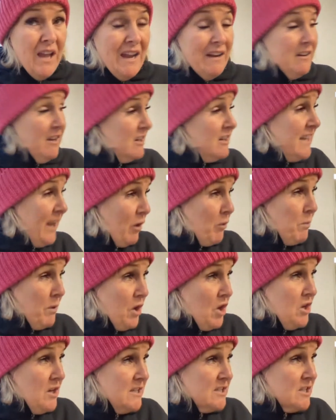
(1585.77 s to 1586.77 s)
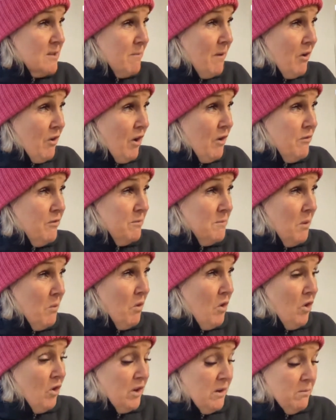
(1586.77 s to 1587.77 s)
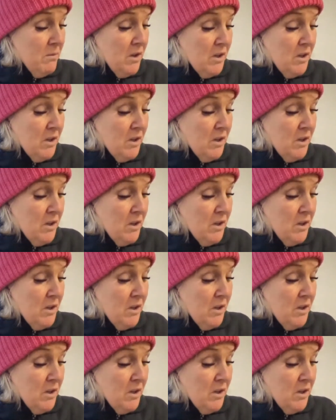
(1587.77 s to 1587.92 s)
going to get up early tomorrow from a walk.